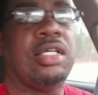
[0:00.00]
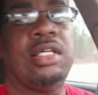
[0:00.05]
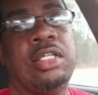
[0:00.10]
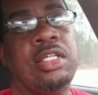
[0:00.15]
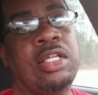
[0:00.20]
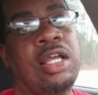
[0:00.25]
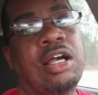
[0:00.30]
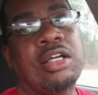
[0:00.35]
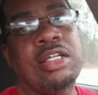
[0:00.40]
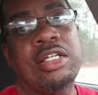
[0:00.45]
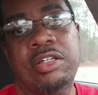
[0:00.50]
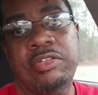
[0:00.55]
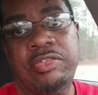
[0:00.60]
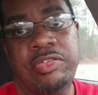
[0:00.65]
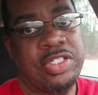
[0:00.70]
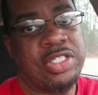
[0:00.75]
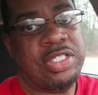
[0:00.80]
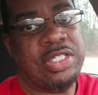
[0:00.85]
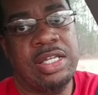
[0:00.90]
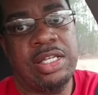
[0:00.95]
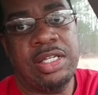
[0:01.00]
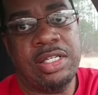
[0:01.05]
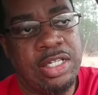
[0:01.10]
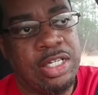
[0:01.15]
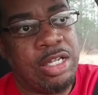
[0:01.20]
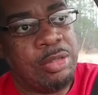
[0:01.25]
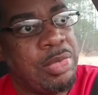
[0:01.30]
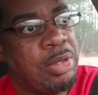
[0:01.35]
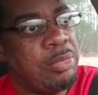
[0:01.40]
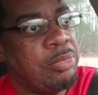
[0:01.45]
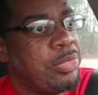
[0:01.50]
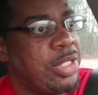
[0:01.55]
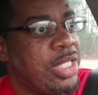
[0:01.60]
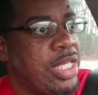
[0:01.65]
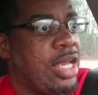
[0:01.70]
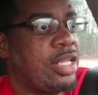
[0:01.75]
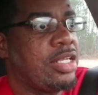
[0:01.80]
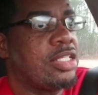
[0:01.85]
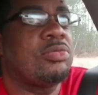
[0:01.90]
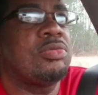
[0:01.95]
y'all good for settling. I'm going to be
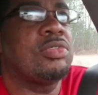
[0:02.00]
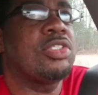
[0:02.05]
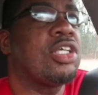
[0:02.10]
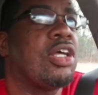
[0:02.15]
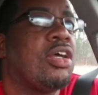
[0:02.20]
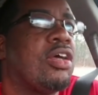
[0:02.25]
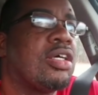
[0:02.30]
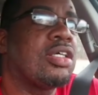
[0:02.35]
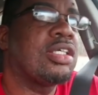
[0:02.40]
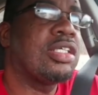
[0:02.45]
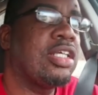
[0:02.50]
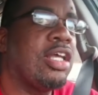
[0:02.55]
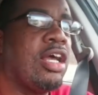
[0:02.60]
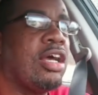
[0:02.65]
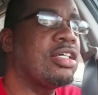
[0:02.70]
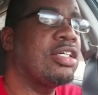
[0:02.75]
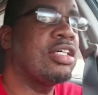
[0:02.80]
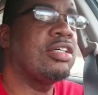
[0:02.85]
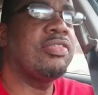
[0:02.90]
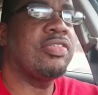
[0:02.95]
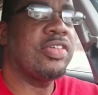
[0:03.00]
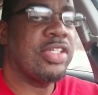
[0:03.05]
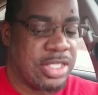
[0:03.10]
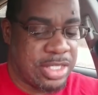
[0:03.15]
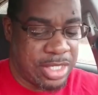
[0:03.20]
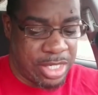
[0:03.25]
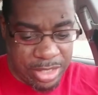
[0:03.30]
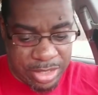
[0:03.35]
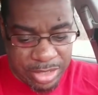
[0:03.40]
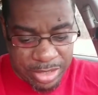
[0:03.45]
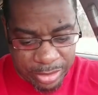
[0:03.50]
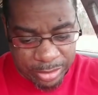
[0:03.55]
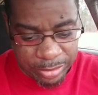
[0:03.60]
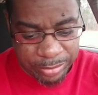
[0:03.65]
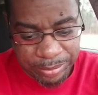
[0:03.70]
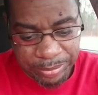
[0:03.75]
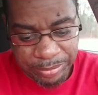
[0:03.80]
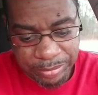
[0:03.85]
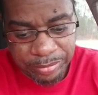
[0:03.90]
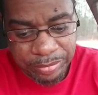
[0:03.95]
honest with y'all. Y'all good for settling.
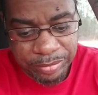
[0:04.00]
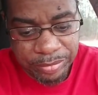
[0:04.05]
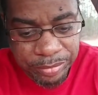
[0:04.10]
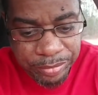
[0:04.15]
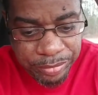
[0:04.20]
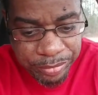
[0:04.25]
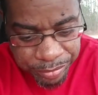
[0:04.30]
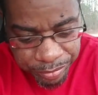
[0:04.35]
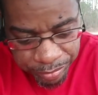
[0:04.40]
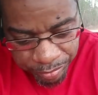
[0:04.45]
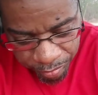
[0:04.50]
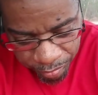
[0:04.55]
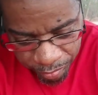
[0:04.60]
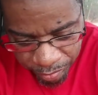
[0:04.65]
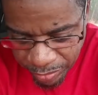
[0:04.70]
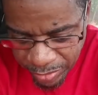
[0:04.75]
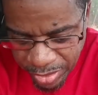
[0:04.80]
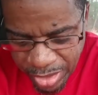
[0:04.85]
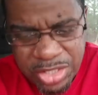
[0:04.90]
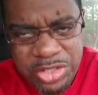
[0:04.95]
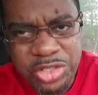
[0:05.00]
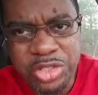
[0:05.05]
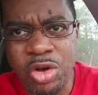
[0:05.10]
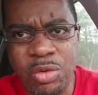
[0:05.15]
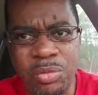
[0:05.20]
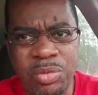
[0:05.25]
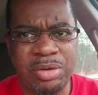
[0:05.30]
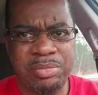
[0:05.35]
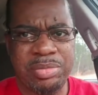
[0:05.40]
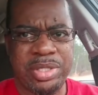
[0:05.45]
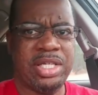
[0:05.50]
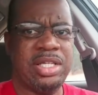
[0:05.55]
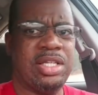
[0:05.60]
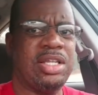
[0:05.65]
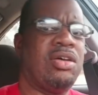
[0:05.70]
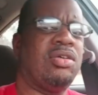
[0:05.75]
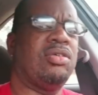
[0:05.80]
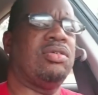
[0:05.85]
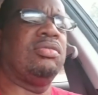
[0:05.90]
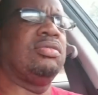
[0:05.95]
Because you don't want to be
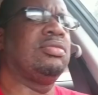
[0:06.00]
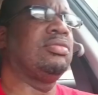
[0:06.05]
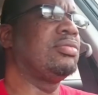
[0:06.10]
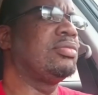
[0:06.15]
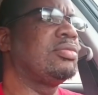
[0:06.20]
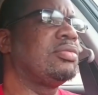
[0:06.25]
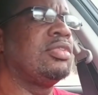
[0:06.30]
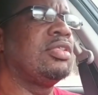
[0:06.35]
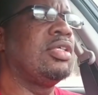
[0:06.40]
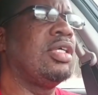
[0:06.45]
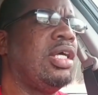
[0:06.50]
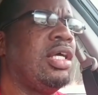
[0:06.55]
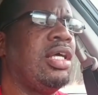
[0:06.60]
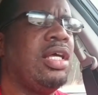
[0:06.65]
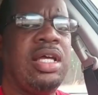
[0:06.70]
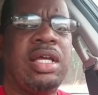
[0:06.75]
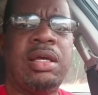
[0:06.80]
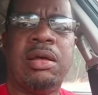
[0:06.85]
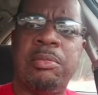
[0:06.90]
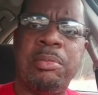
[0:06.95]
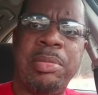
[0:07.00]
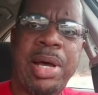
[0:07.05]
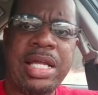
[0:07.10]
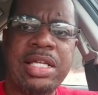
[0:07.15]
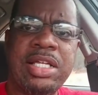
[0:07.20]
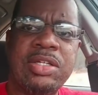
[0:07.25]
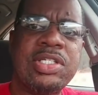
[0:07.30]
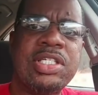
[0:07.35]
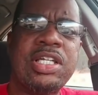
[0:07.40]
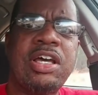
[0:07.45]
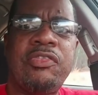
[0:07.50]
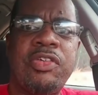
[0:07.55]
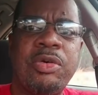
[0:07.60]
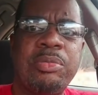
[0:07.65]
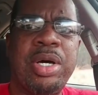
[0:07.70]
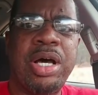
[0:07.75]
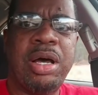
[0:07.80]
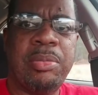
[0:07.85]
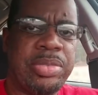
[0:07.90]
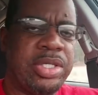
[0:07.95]
alone. Buy yourself a
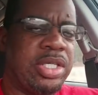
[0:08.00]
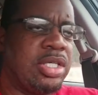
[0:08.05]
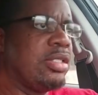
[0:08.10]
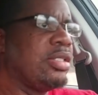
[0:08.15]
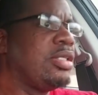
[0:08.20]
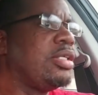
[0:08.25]
puppy.